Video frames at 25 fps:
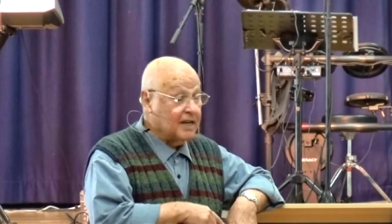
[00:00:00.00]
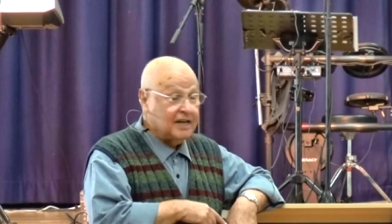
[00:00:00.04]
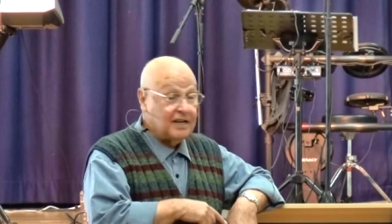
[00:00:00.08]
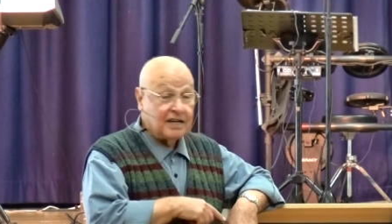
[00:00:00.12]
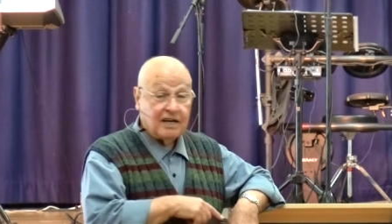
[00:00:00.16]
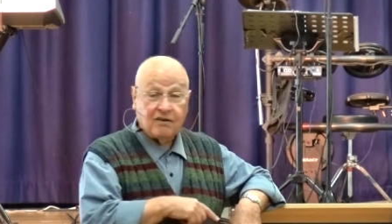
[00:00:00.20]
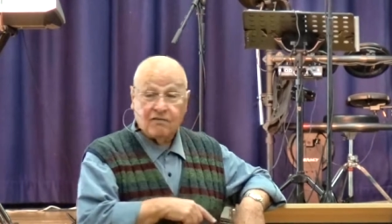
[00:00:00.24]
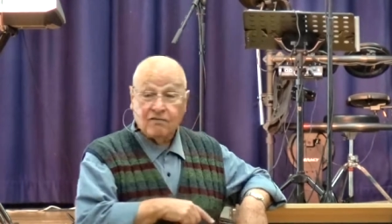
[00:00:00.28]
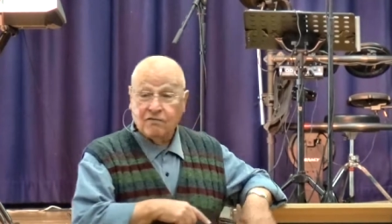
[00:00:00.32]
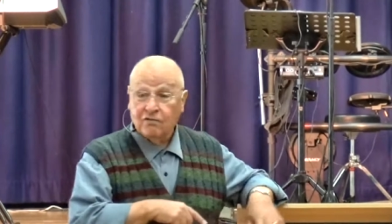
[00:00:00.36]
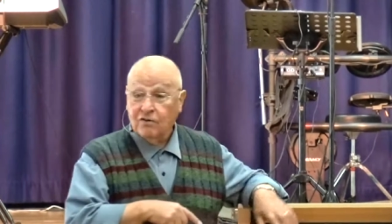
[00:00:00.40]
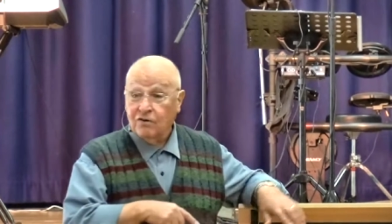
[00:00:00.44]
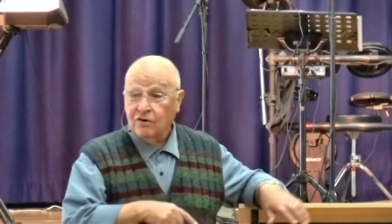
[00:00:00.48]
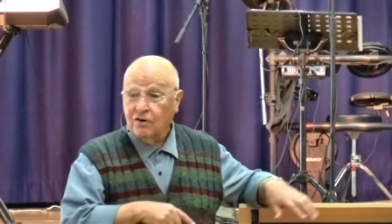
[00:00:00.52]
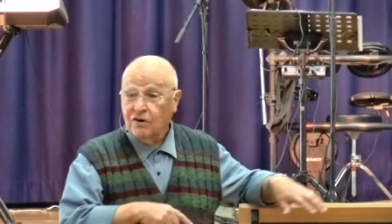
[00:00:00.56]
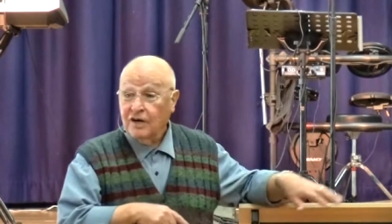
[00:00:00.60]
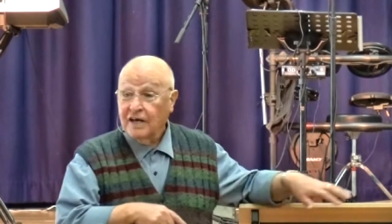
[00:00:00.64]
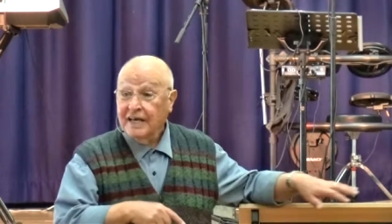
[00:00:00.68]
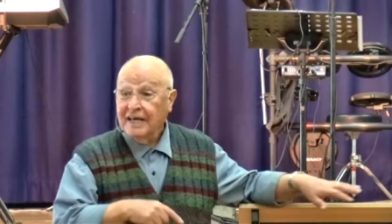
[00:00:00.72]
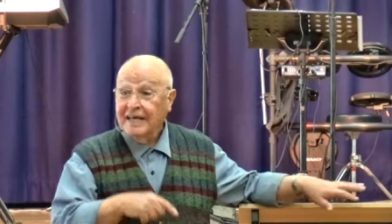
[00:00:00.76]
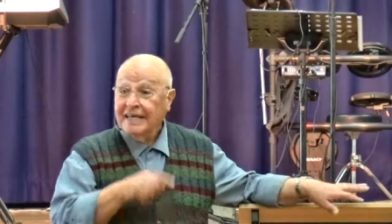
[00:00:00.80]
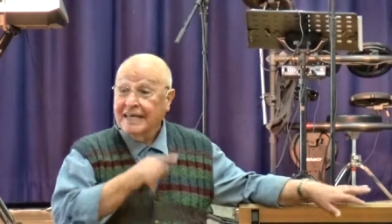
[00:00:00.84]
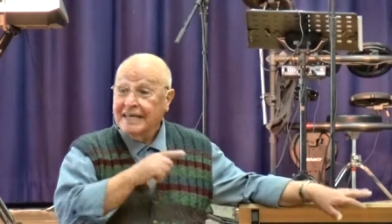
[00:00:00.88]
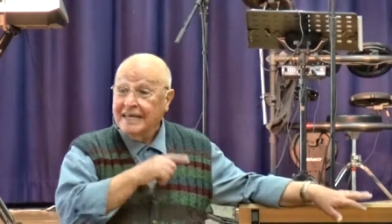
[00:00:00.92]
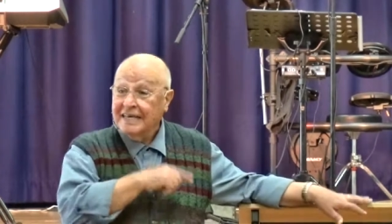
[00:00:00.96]
And therefore,
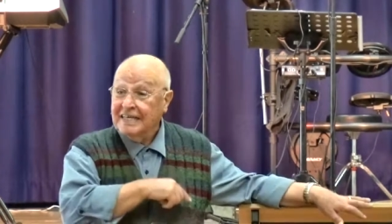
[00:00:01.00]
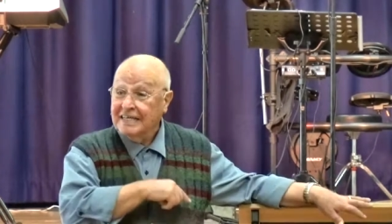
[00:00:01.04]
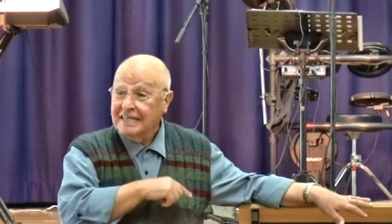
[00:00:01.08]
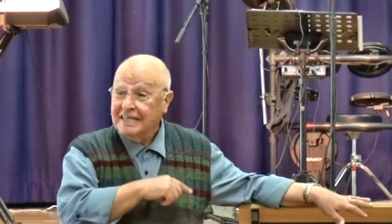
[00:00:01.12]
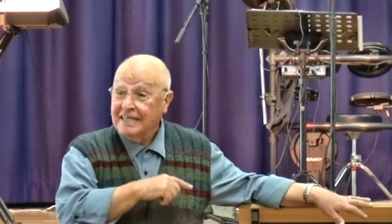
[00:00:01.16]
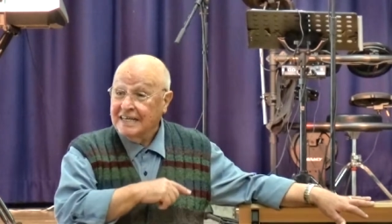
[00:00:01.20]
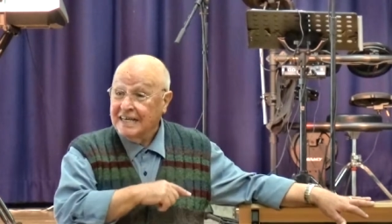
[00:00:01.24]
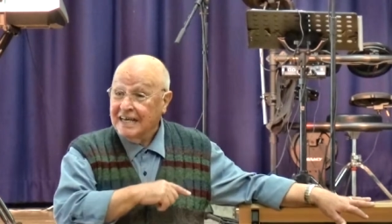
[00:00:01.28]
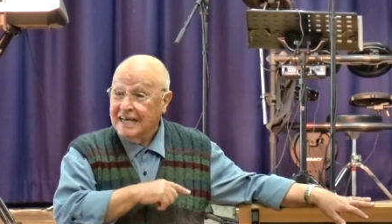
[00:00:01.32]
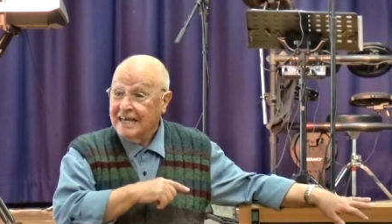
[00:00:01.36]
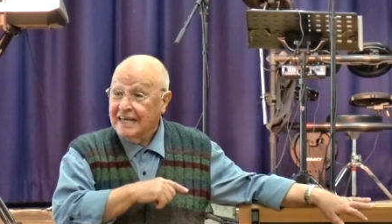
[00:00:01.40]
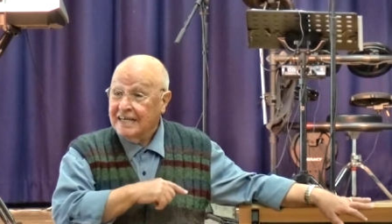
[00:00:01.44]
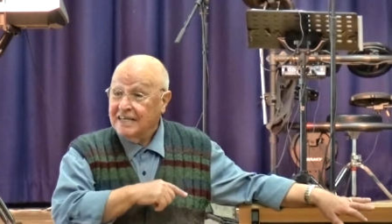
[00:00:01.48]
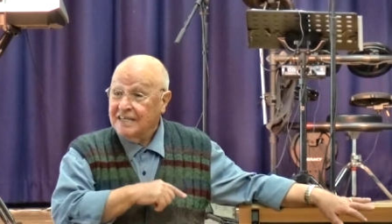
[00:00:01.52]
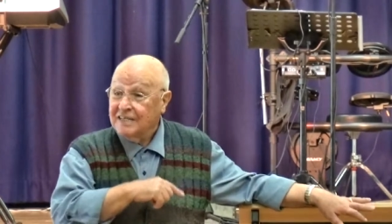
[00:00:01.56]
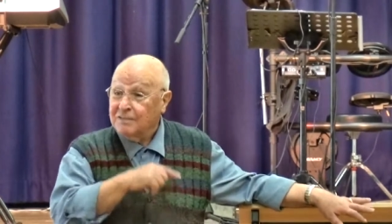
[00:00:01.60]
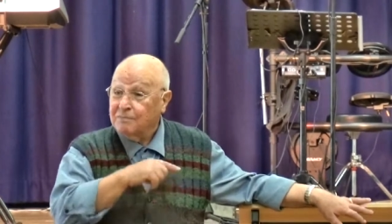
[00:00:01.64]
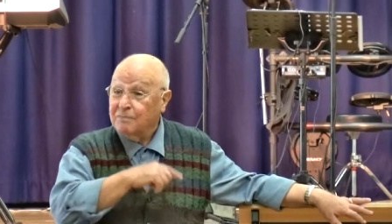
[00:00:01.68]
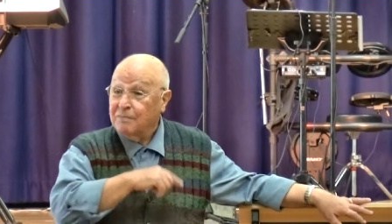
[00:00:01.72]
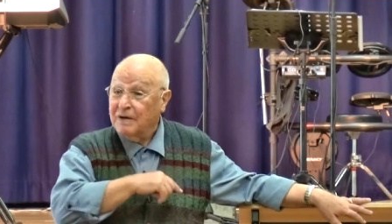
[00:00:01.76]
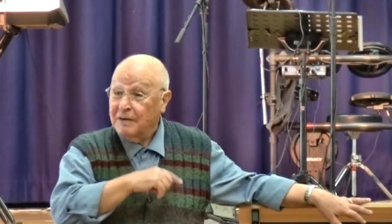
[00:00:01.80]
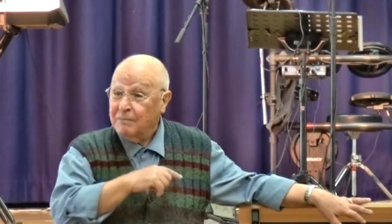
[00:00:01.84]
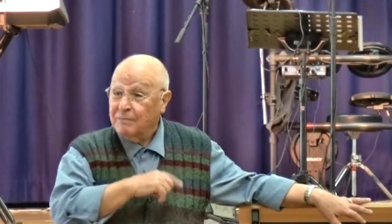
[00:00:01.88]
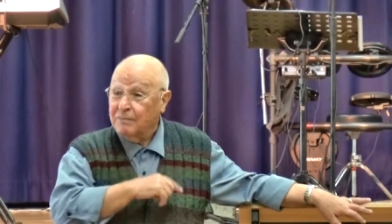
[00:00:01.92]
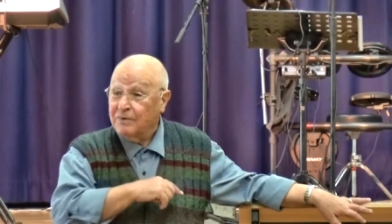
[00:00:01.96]
He
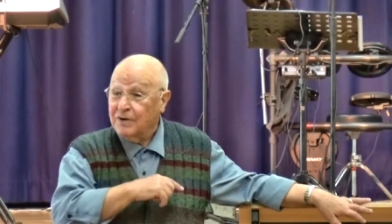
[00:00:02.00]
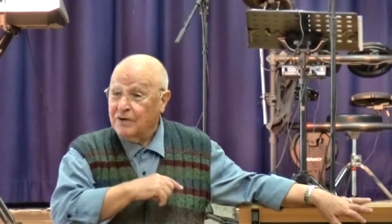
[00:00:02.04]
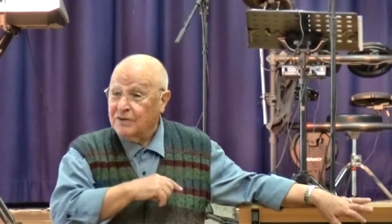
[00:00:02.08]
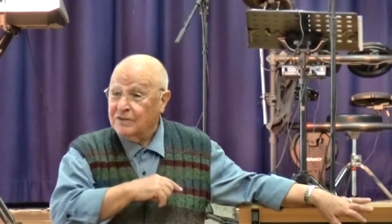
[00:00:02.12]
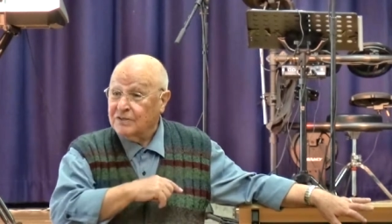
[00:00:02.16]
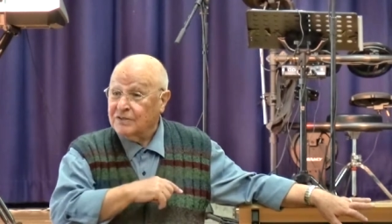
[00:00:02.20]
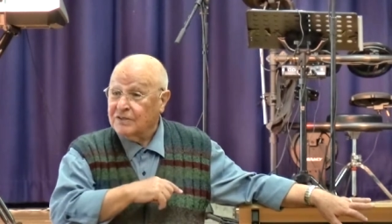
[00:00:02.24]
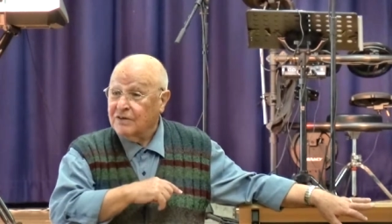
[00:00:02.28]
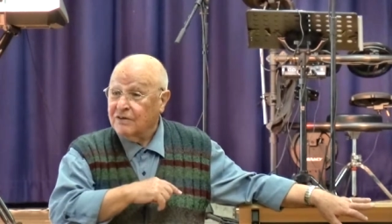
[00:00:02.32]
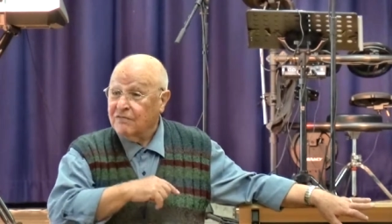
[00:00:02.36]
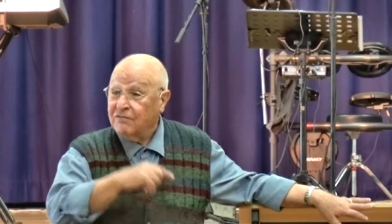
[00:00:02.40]
is my boss.